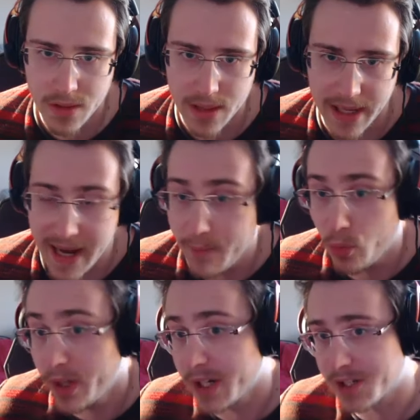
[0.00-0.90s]
I am
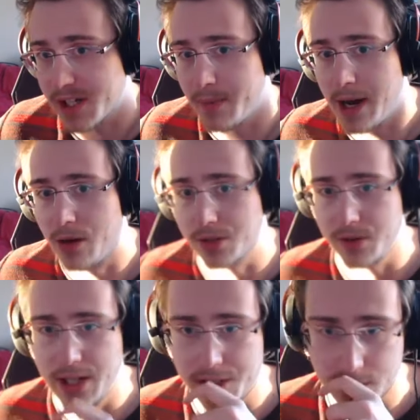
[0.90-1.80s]
winning somehow,
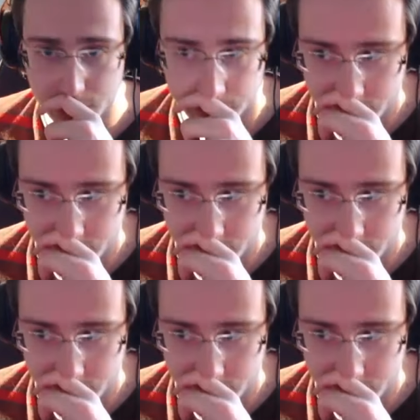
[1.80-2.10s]
so that's good.